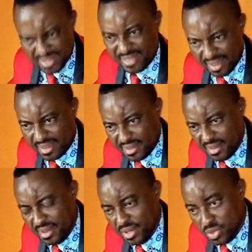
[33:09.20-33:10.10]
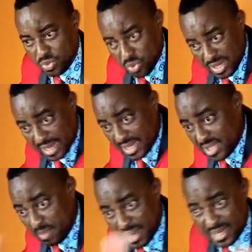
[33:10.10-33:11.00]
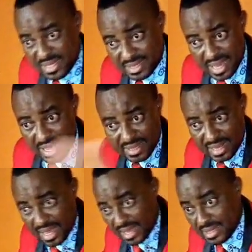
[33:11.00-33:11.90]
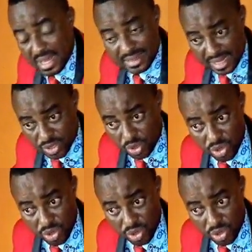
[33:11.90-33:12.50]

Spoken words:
with a mistake. You know that this marriage is AS,